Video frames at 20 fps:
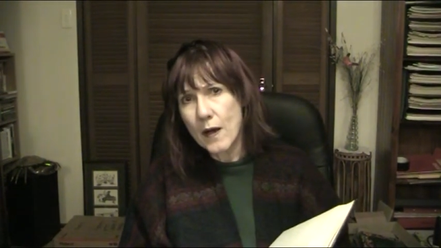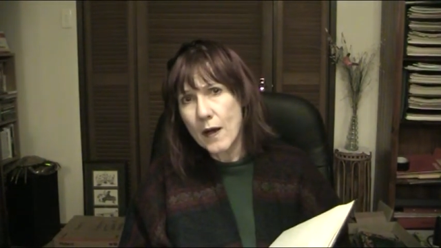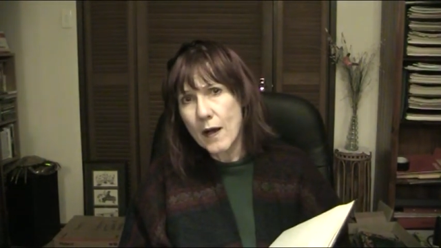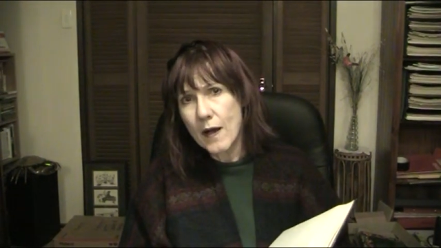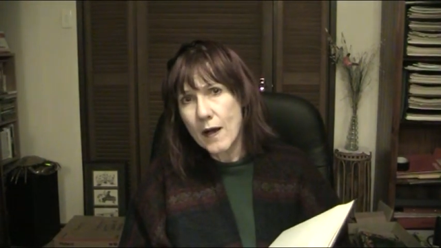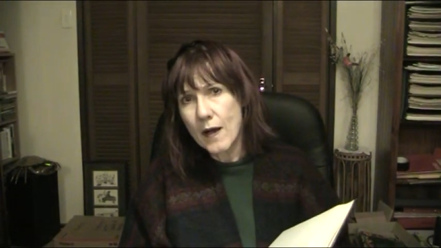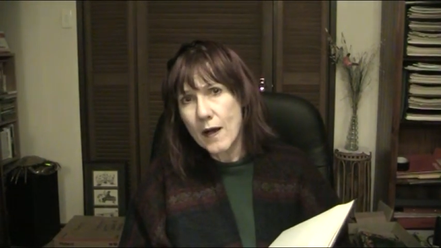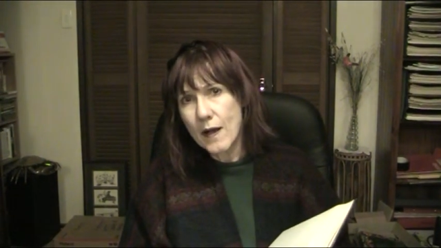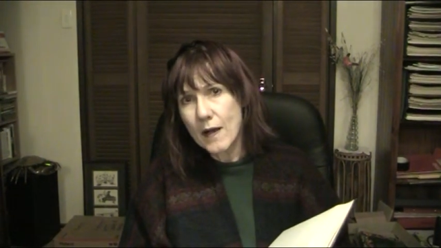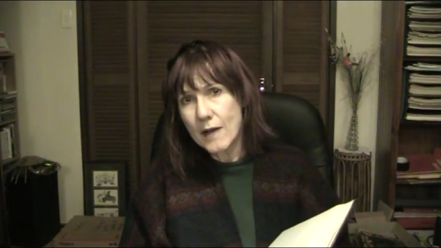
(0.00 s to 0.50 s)

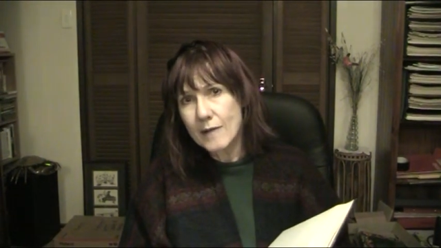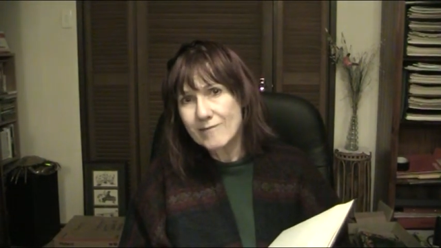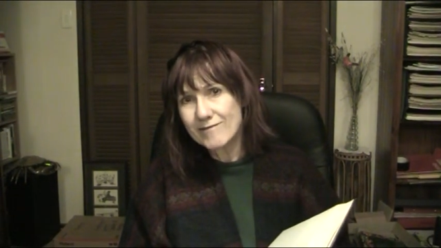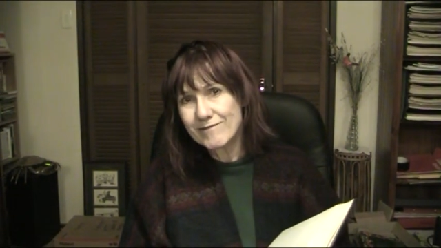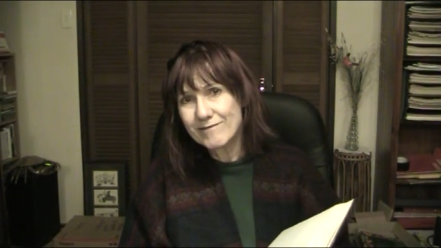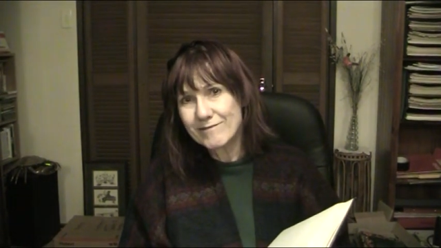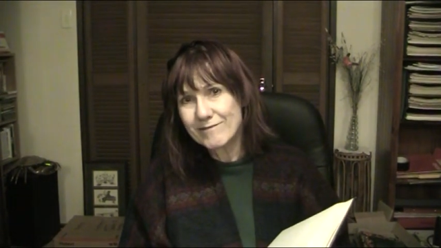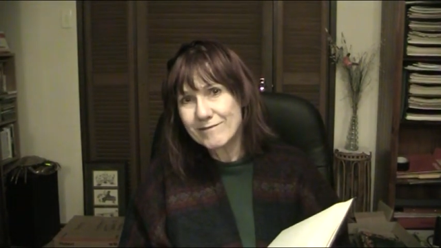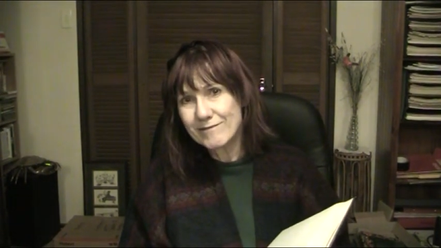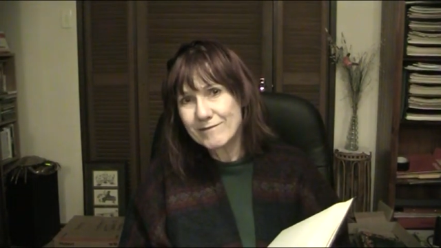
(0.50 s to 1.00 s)

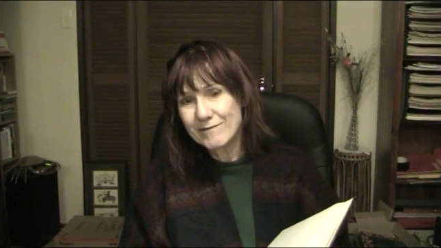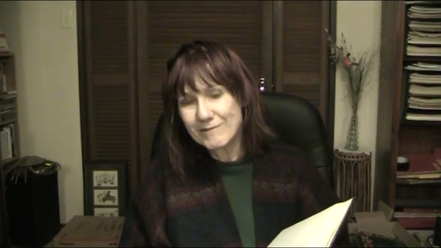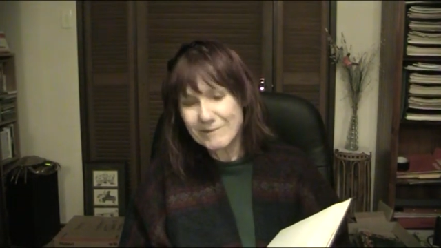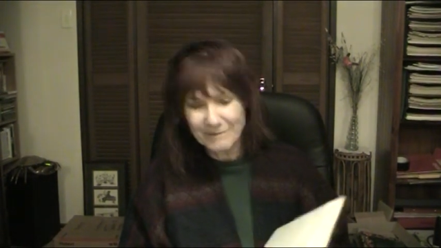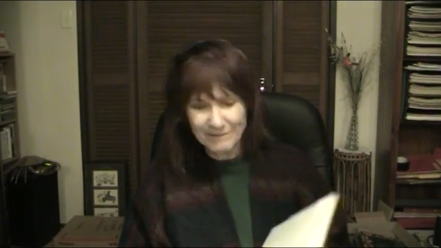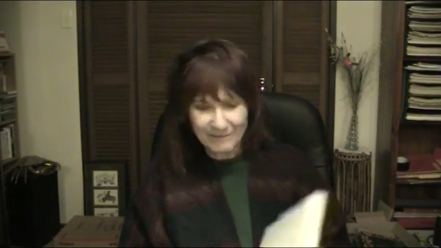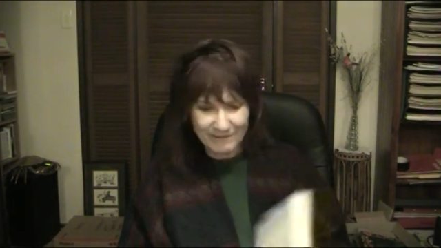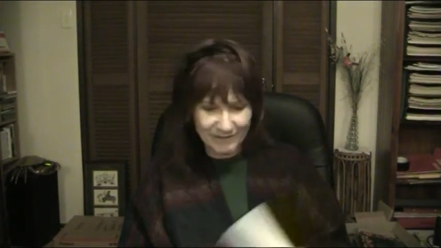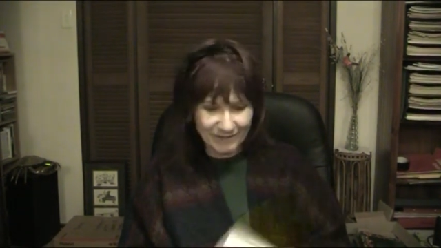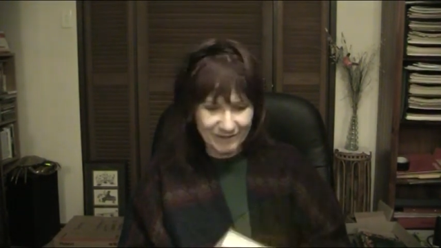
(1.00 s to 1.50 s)

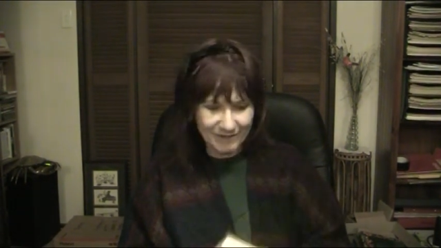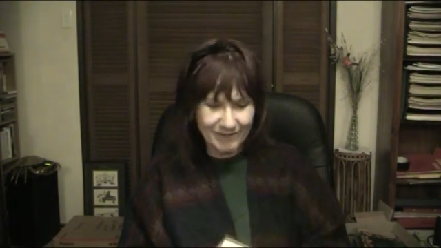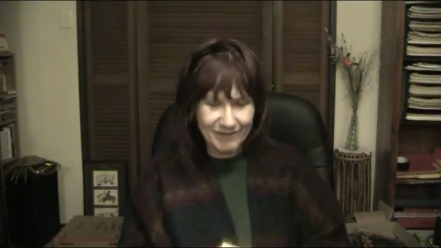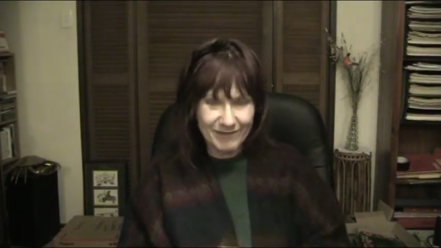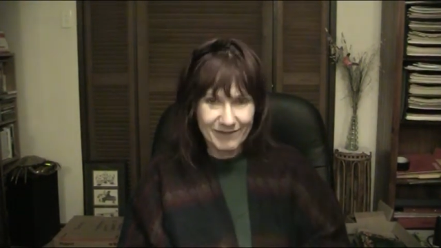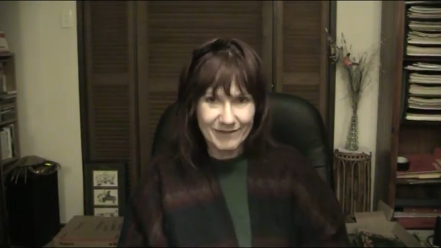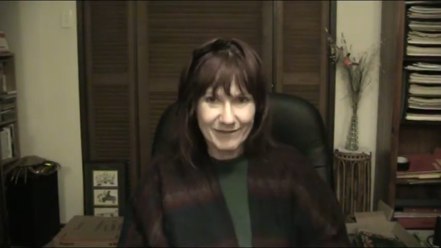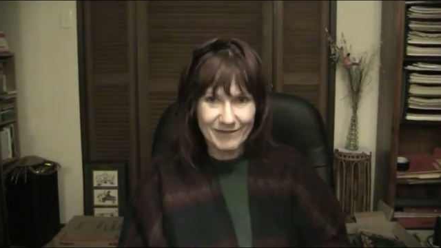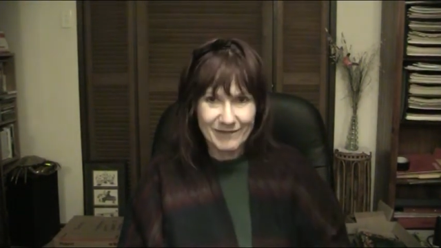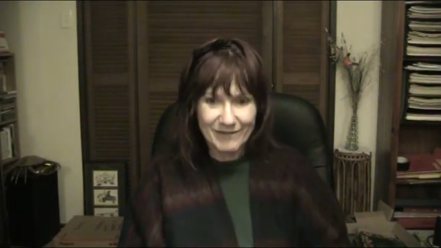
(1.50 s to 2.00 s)

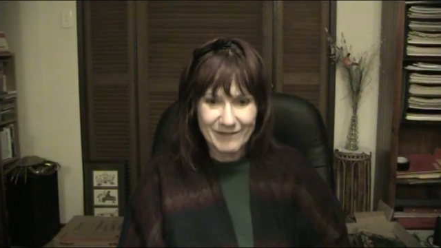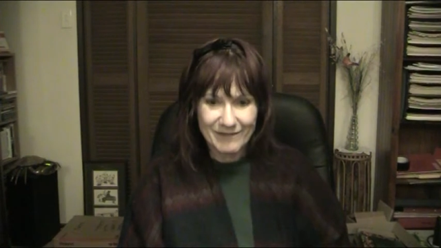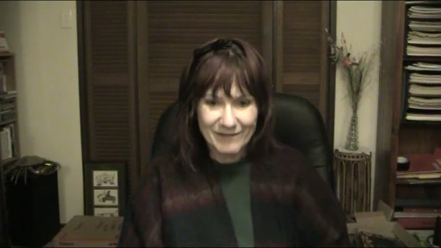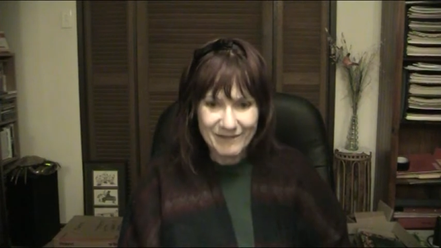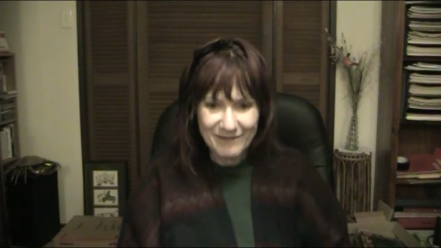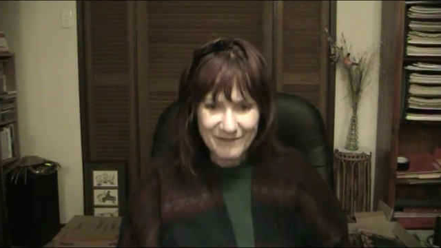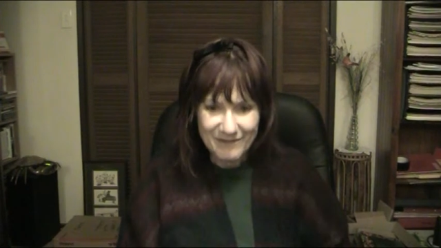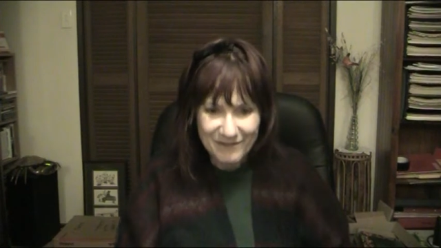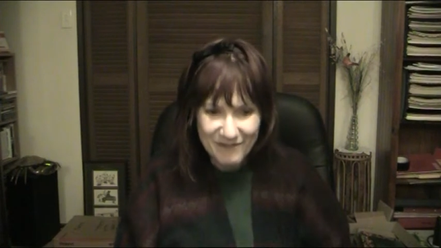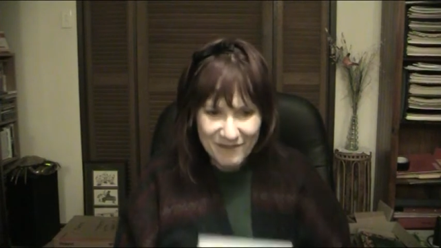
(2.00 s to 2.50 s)

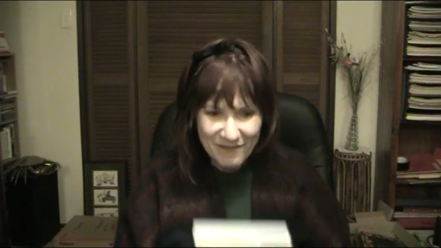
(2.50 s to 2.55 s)
No one is speaking in this clip.